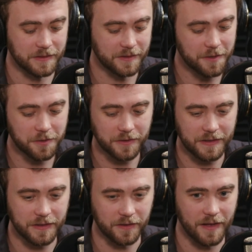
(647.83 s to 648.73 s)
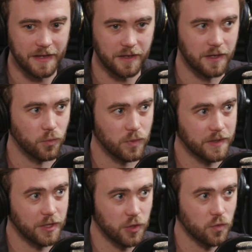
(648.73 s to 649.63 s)
literally like a
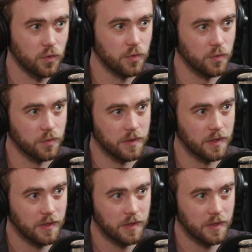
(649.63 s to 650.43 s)
really crude,